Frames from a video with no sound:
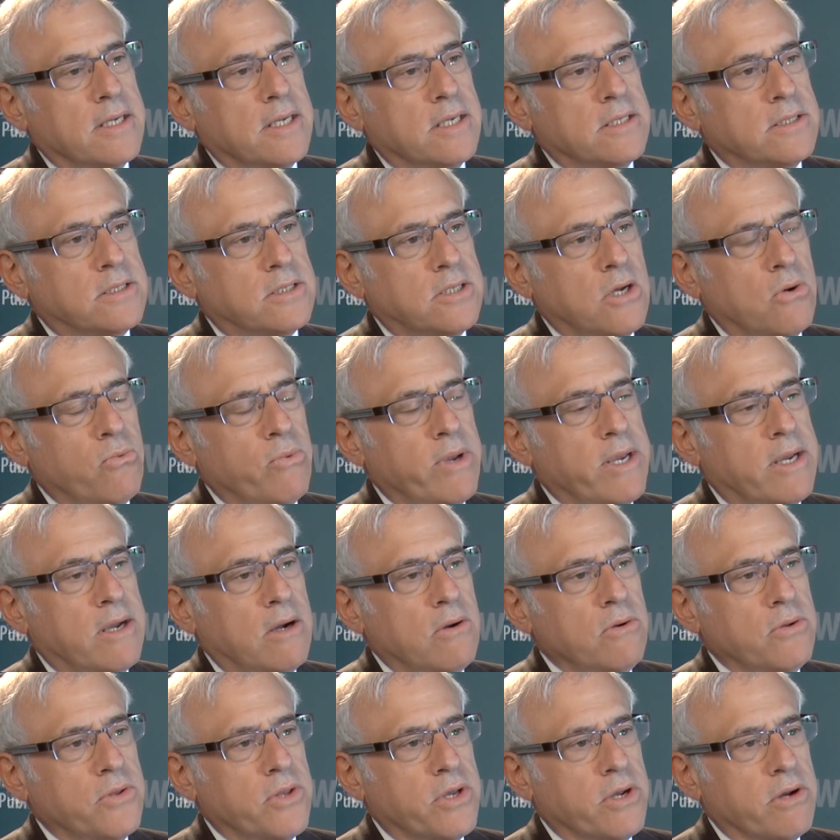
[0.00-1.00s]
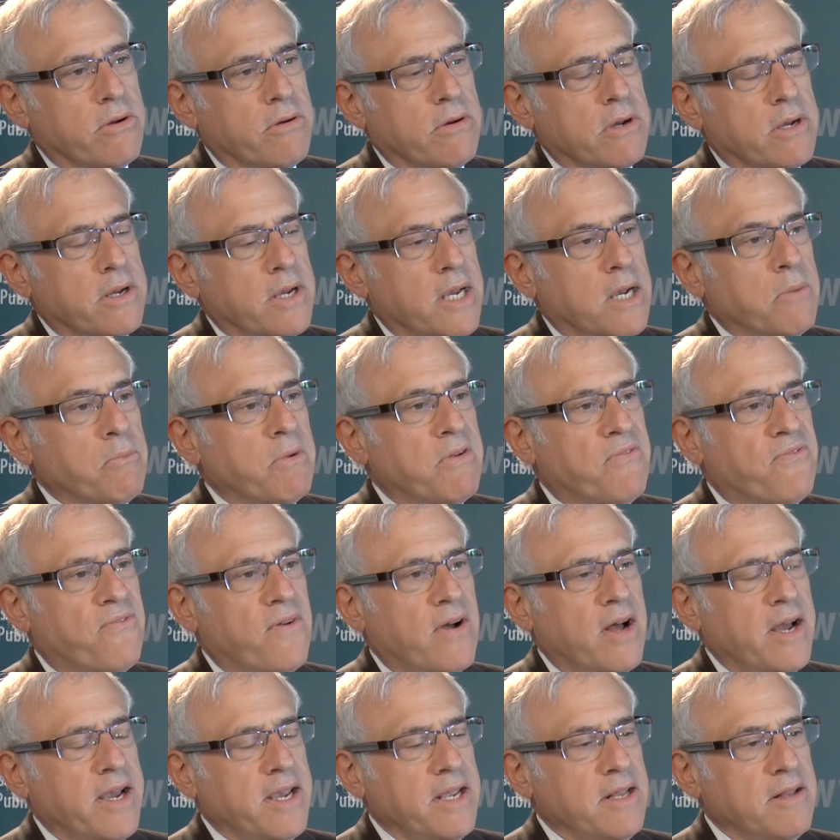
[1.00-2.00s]
And so we go there and we
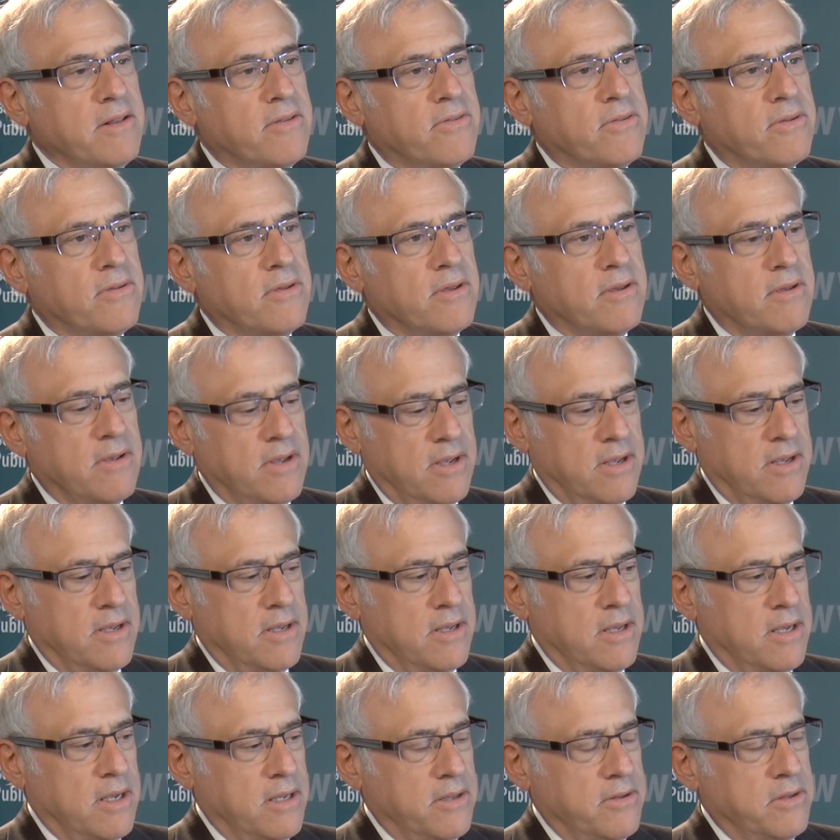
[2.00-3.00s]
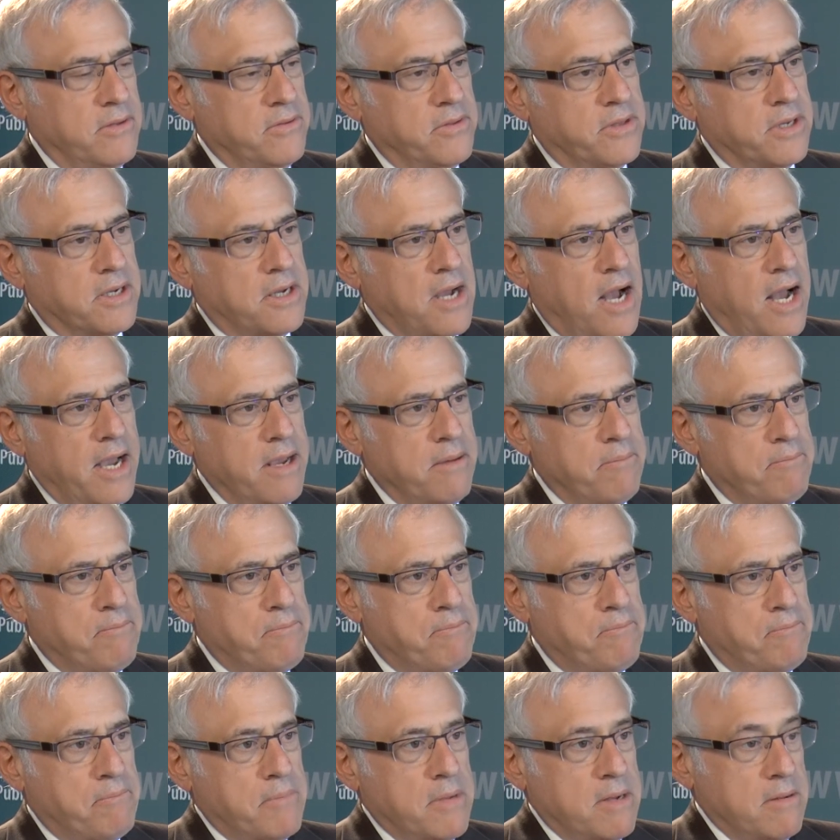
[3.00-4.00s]
find the guy
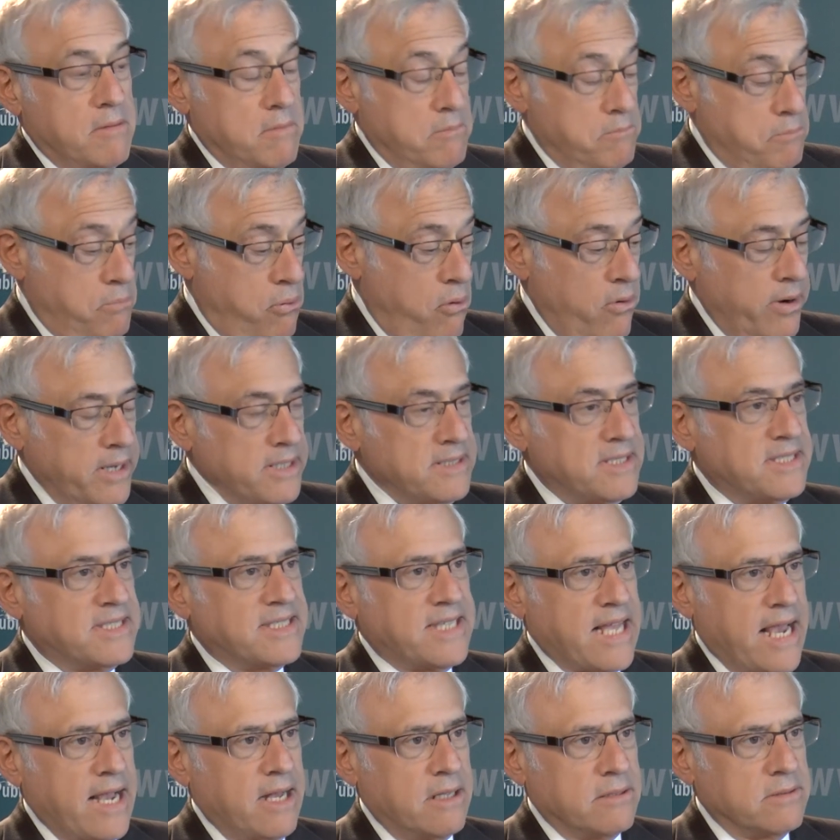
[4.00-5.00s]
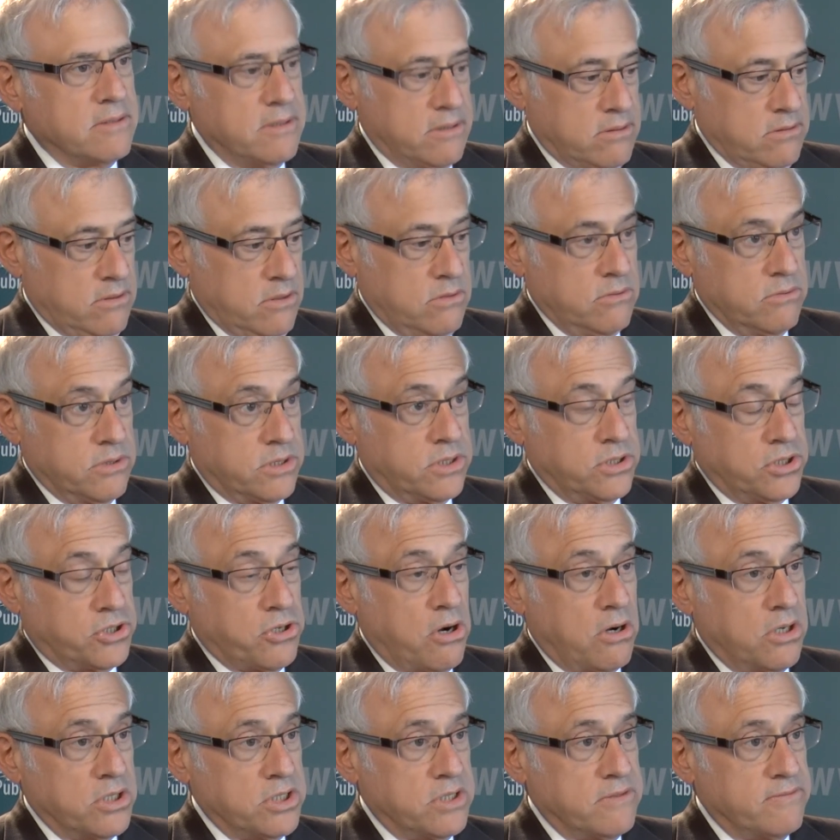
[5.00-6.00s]
points down, who was in
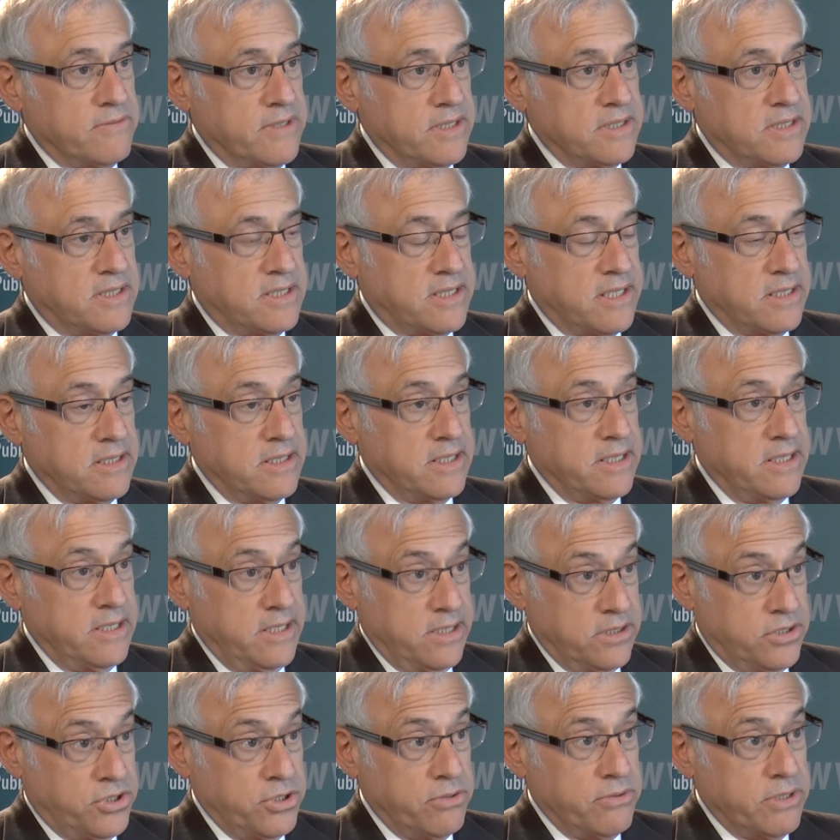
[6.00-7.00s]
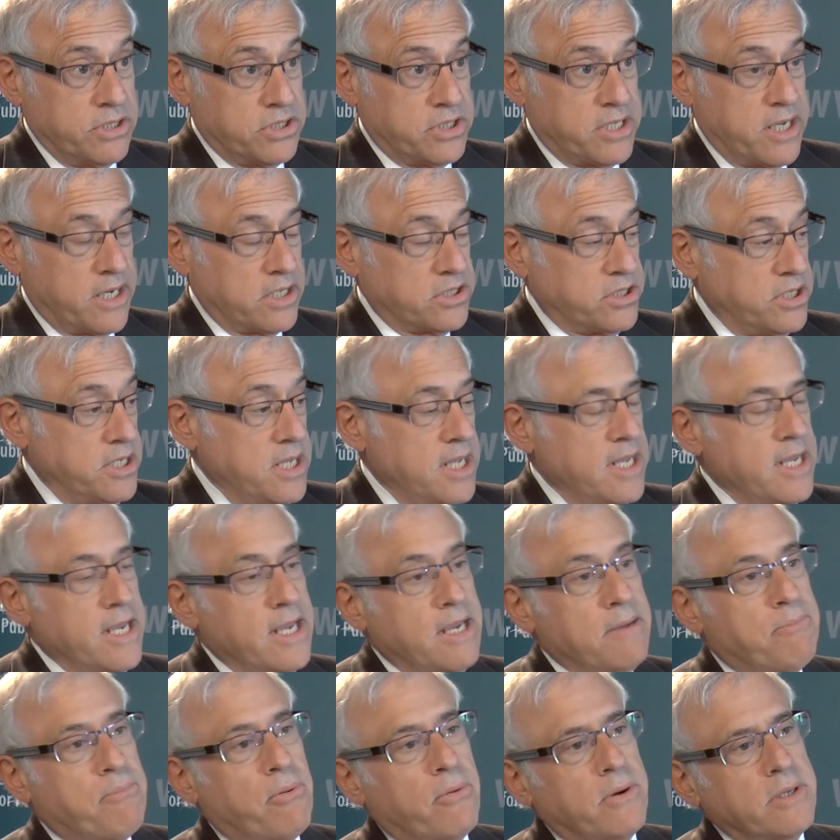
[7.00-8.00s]
charge of this, the Jewish section,
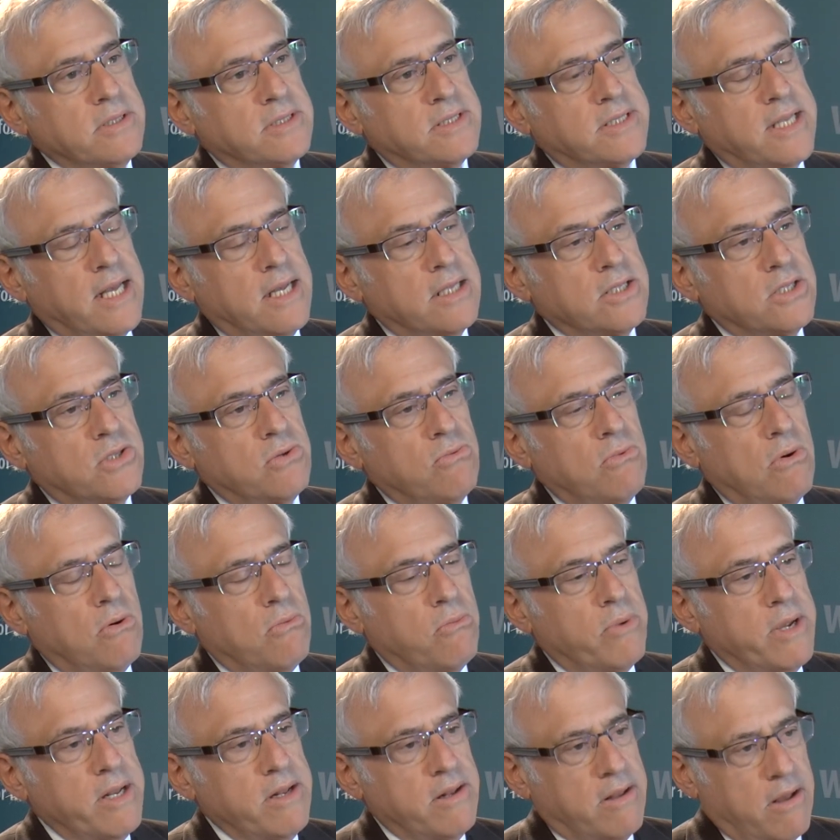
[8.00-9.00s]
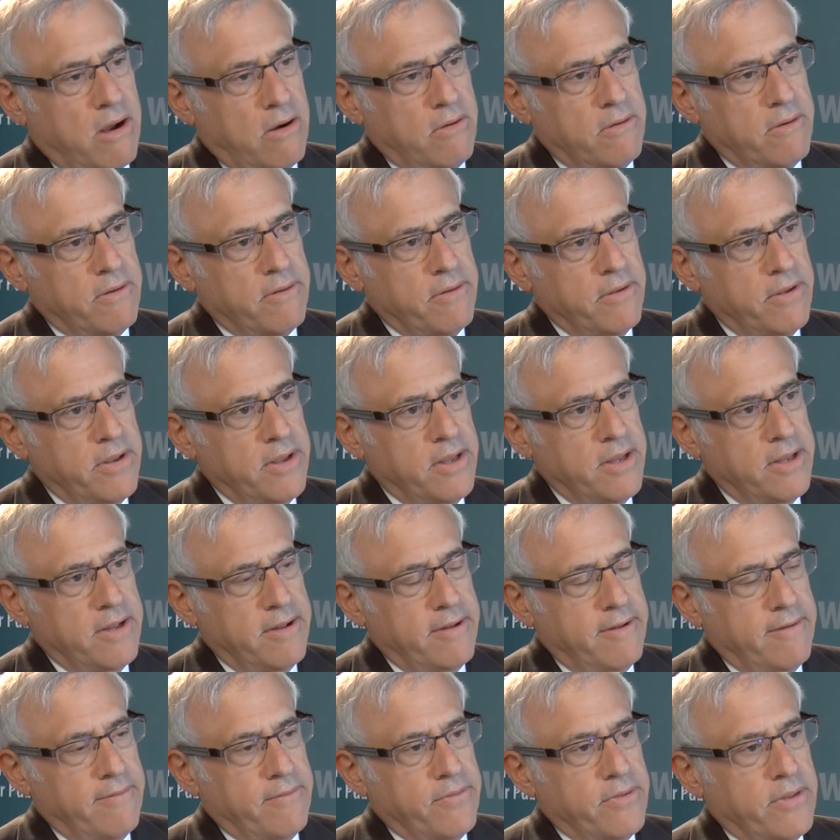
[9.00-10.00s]
he points down to a window
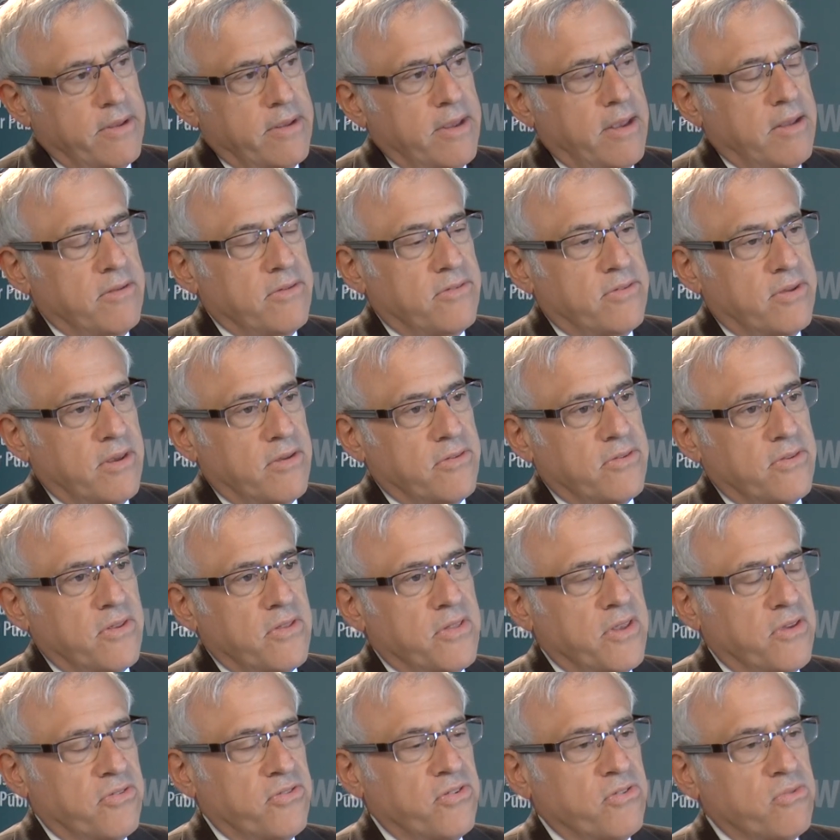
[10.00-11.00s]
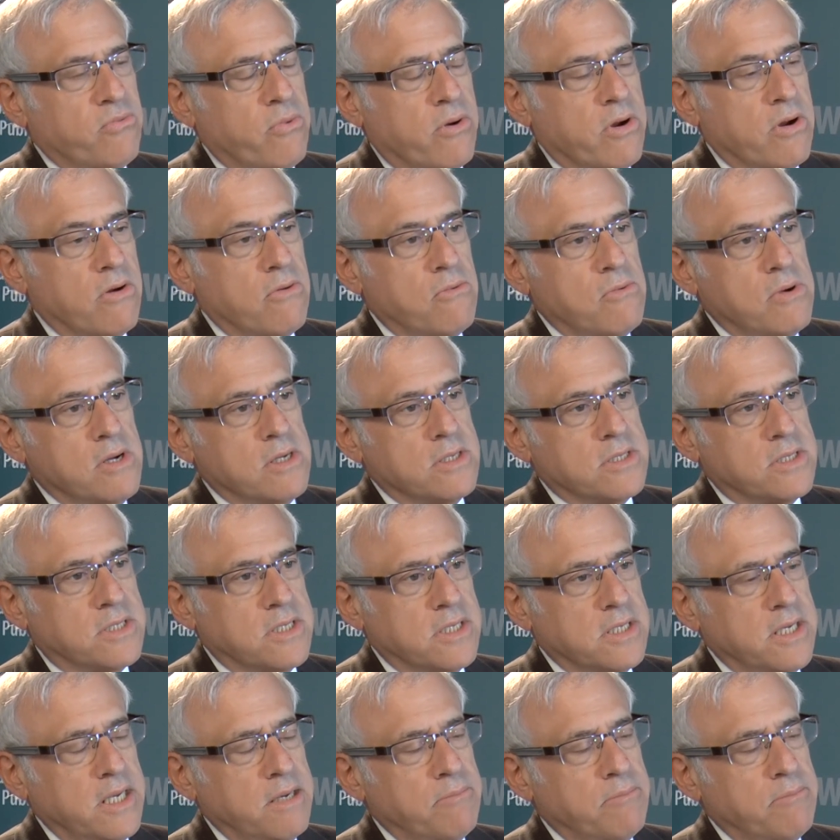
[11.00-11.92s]
and says, "This is where it was," and